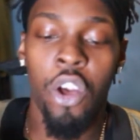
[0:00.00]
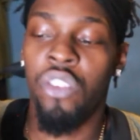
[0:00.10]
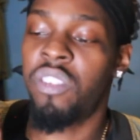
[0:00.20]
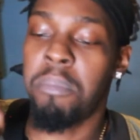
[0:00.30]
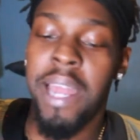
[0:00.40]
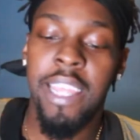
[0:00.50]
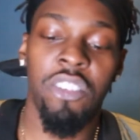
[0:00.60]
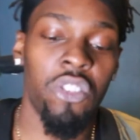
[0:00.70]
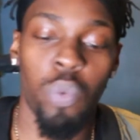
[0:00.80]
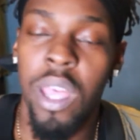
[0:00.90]
somebody
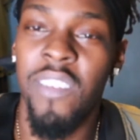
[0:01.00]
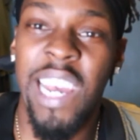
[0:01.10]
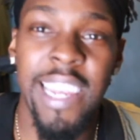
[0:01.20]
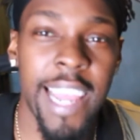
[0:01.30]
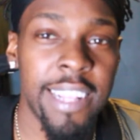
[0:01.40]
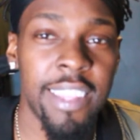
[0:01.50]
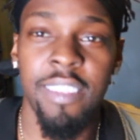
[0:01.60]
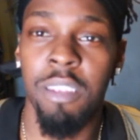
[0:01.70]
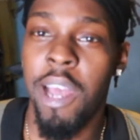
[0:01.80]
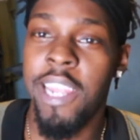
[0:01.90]
else's way of connecting,
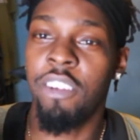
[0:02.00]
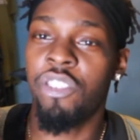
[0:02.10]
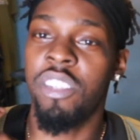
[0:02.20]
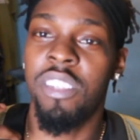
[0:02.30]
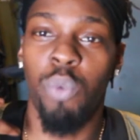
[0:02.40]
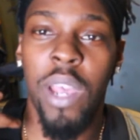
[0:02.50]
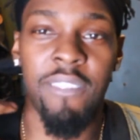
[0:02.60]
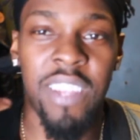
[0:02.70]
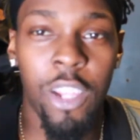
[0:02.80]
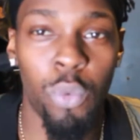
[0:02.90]
somebody else's way
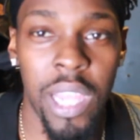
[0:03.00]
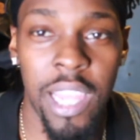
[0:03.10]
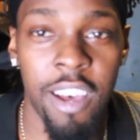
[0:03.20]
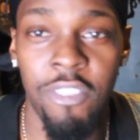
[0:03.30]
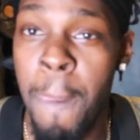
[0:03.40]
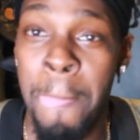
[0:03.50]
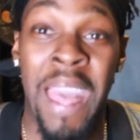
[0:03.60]
of dealing with love.